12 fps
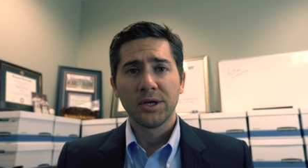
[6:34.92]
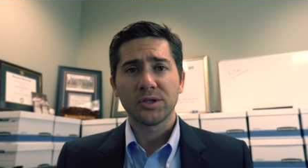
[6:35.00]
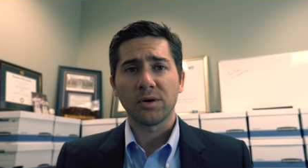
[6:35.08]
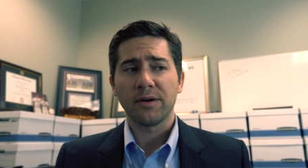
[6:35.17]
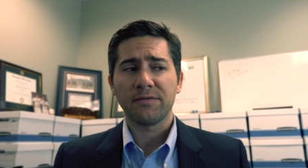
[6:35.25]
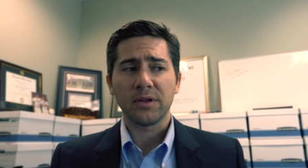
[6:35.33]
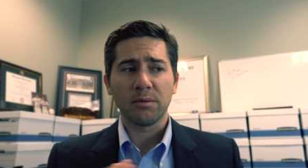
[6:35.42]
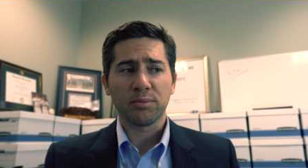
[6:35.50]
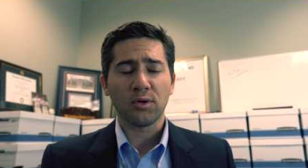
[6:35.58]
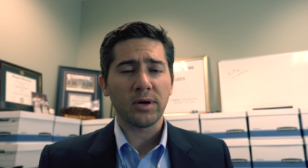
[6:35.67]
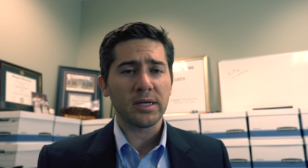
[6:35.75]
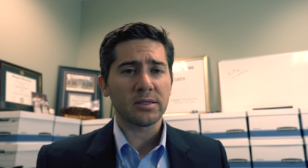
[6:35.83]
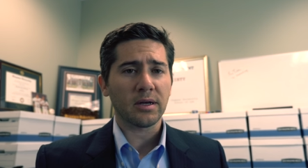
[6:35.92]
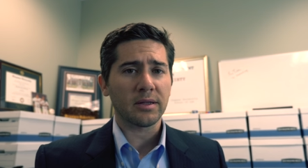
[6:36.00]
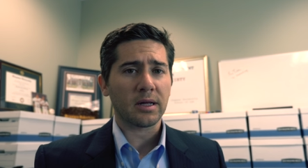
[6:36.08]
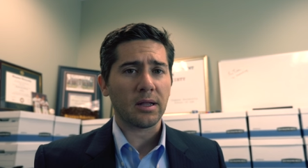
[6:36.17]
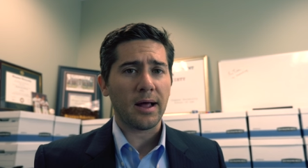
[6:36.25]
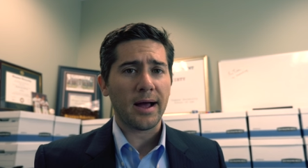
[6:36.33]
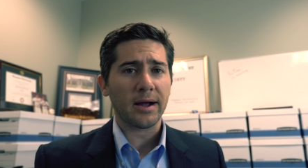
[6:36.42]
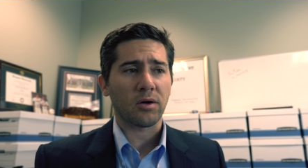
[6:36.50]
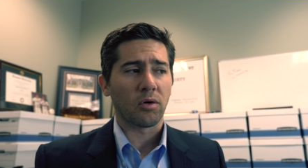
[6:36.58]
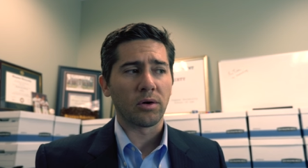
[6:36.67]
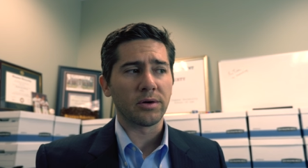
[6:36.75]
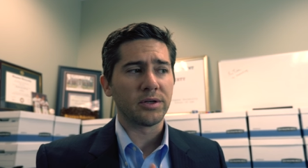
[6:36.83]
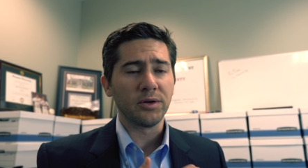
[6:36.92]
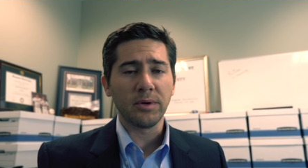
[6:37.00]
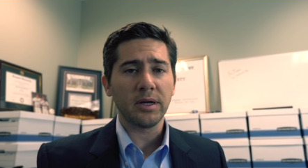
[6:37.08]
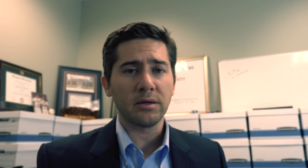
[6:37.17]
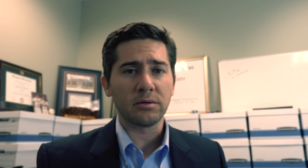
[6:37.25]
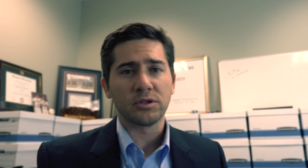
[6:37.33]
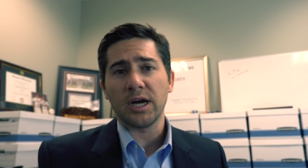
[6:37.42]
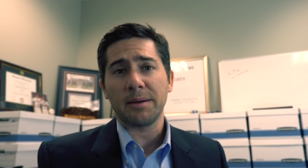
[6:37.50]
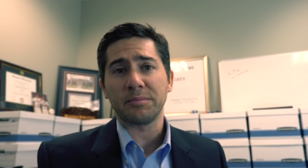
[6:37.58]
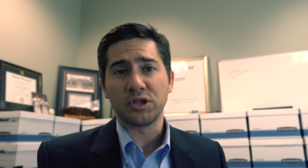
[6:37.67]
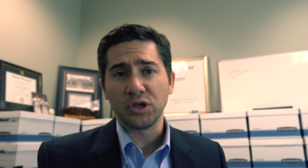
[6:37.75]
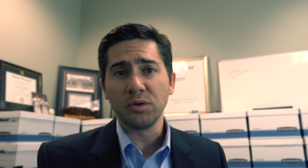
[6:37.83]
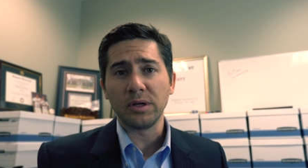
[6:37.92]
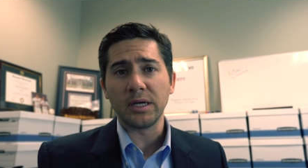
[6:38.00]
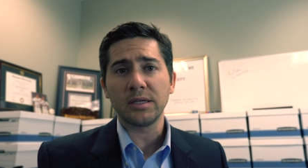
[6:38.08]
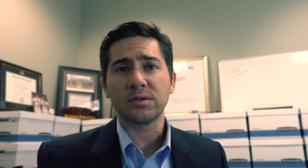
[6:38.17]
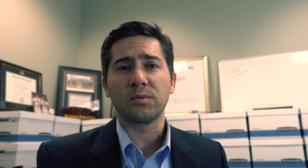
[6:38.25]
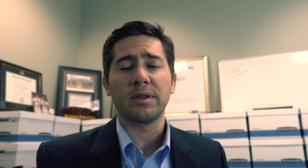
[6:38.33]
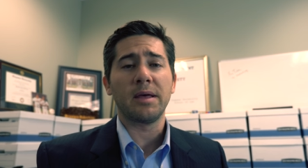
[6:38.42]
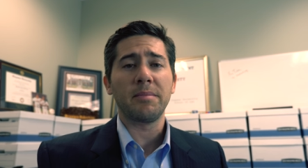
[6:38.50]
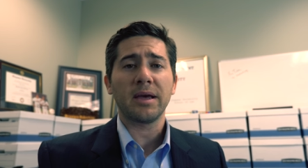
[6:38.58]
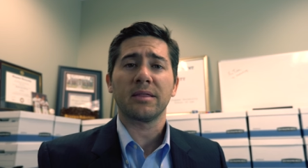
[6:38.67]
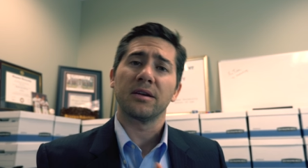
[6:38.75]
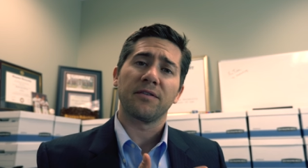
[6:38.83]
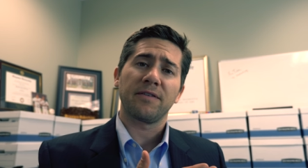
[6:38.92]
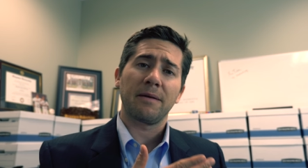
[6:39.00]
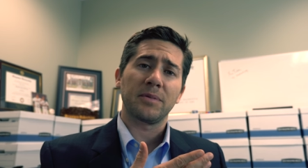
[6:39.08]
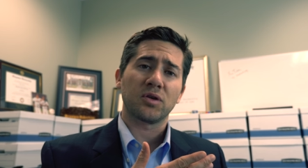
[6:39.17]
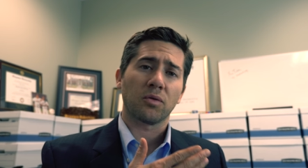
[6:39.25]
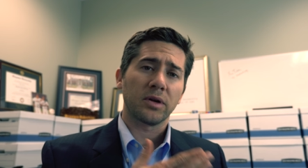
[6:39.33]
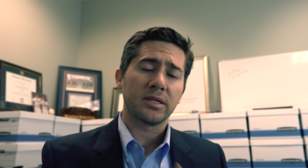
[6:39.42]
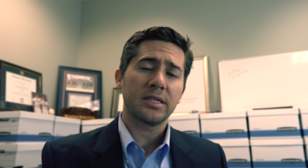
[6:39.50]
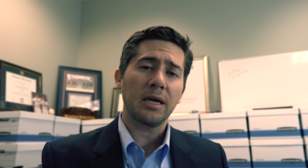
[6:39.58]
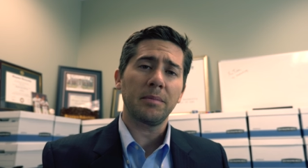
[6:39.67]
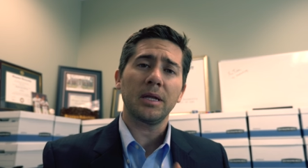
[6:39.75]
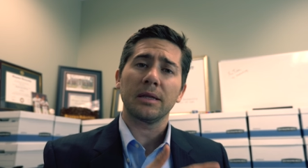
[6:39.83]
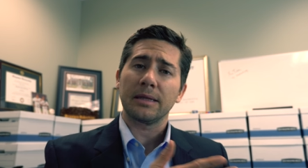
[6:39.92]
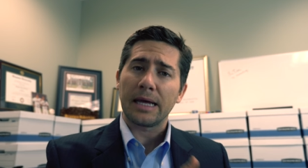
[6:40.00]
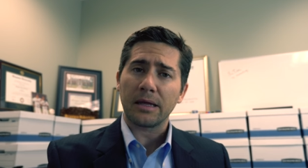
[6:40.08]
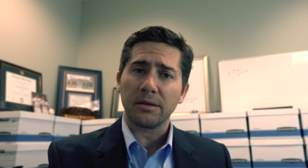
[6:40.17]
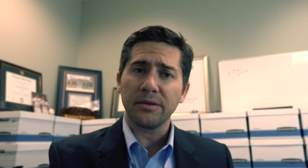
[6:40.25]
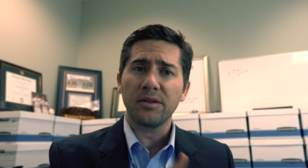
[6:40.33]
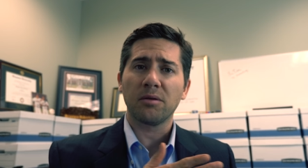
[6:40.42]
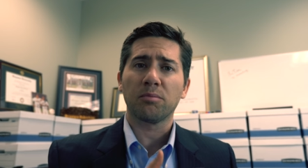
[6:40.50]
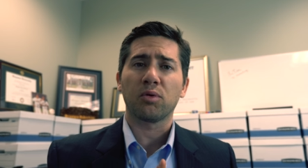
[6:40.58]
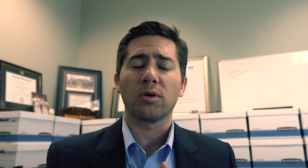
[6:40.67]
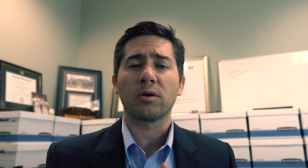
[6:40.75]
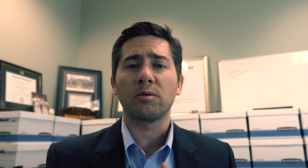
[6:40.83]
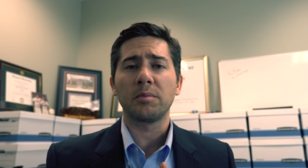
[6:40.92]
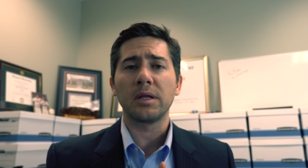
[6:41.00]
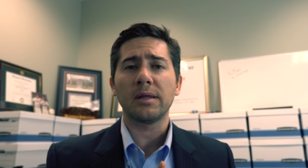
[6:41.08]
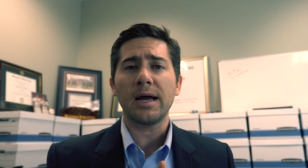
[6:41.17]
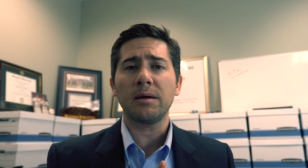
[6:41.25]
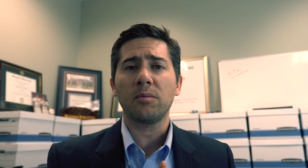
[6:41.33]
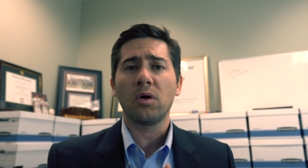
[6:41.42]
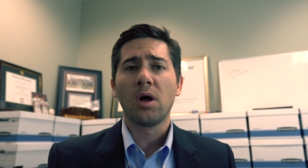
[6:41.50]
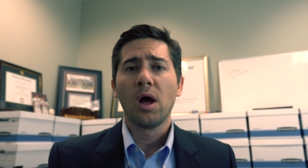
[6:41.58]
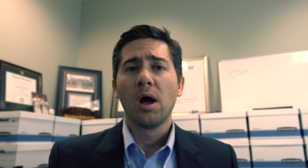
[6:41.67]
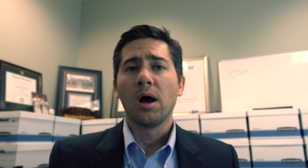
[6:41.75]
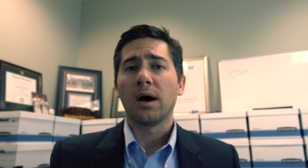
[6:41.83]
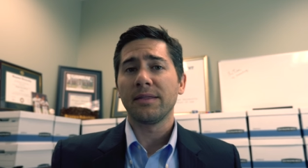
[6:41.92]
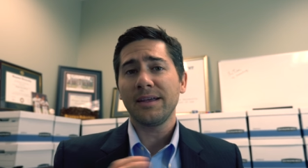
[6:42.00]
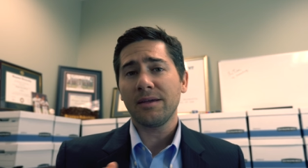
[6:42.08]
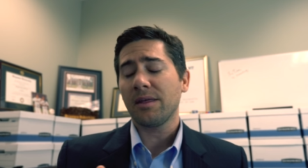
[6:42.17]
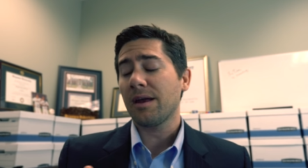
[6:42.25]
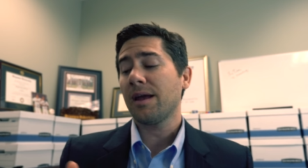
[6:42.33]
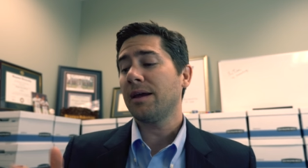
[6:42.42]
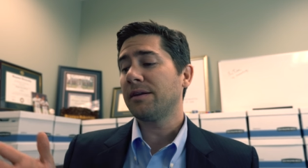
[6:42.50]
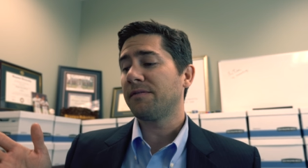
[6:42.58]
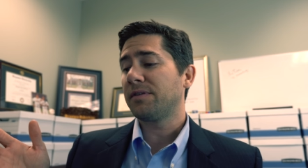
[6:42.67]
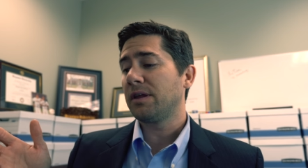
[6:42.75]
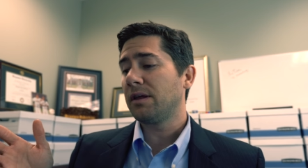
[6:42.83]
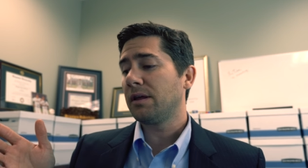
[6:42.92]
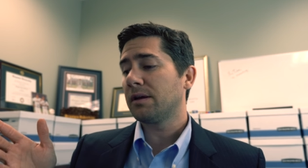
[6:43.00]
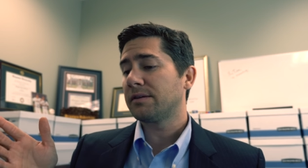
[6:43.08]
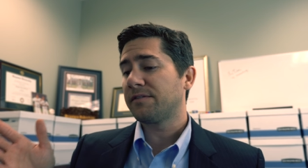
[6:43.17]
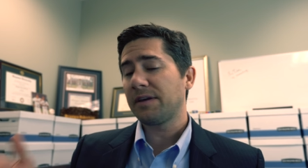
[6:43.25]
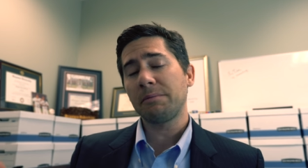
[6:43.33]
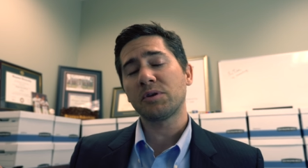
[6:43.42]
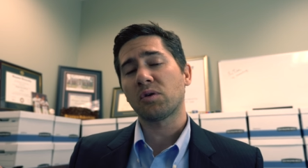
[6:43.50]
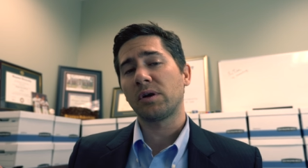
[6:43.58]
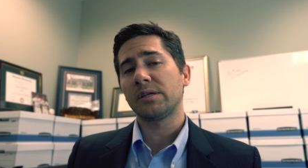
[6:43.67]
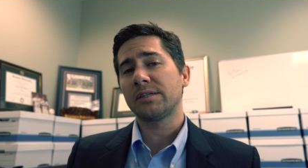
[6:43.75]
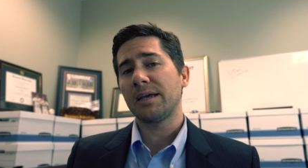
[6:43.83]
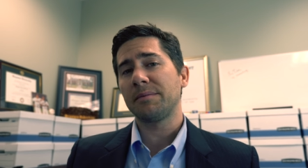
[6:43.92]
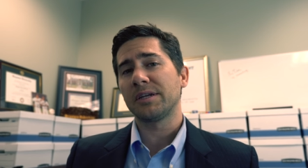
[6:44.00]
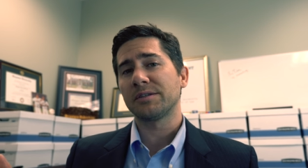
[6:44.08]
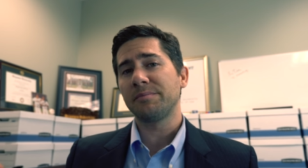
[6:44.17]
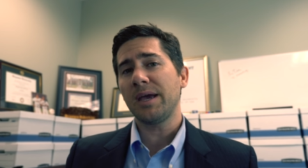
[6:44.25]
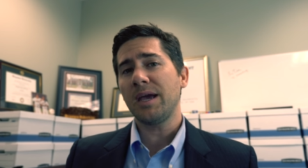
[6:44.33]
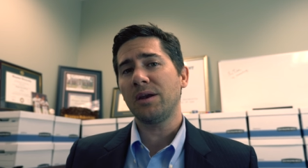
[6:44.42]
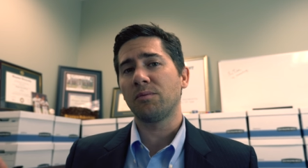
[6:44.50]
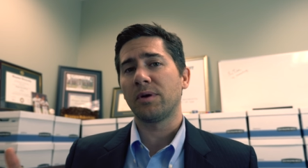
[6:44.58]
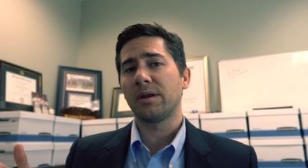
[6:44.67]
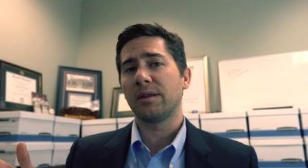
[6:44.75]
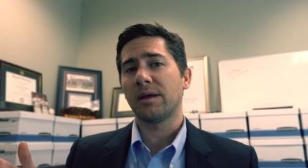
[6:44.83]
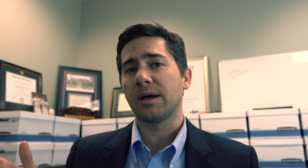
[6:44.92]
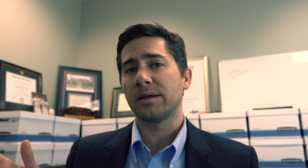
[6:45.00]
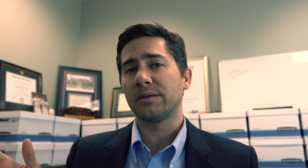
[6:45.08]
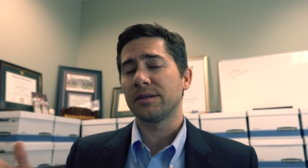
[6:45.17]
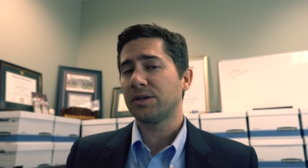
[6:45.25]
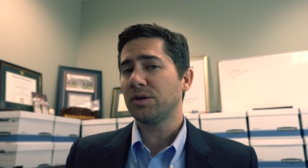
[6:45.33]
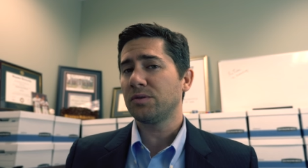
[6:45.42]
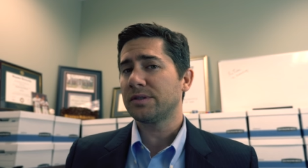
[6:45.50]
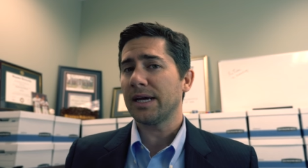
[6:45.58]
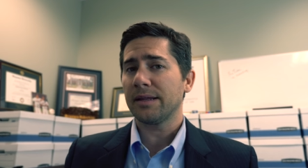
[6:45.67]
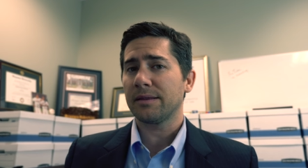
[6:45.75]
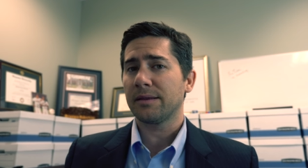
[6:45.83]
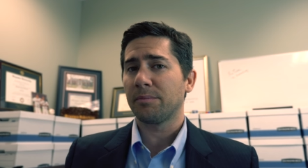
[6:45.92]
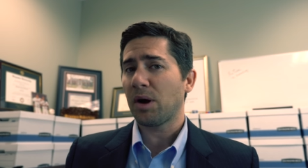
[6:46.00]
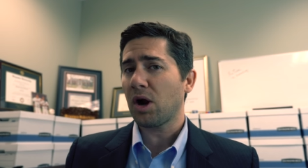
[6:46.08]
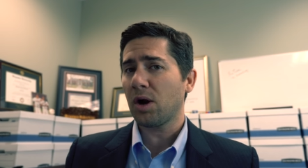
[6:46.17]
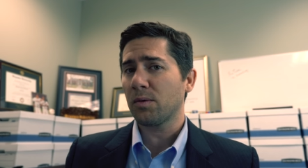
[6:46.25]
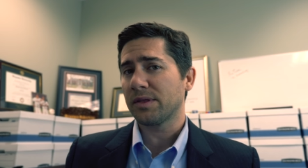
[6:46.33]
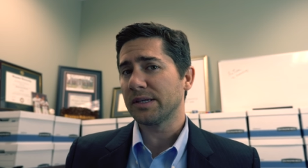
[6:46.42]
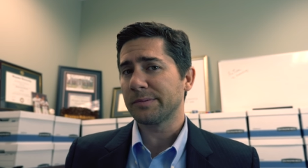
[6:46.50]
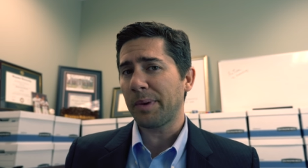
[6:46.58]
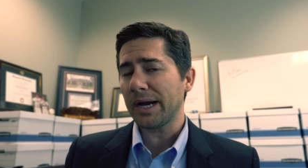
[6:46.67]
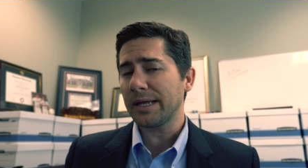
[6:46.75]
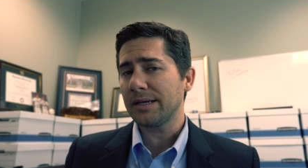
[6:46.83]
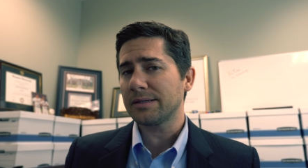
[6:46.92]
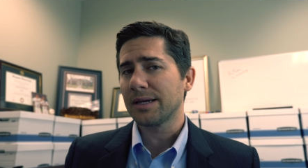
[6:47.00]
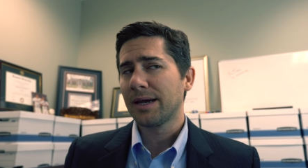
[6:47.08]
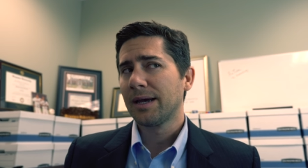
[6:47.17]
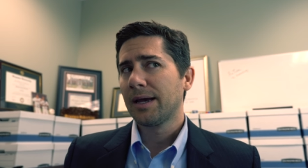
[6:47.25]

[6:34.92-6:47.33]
So if the employee is on the clock or doing job duties when they make the defamatory statement, likely the employer would be liable. On the other hand, if the defamatory statement is made when uh, the dude's at the bar with his buddies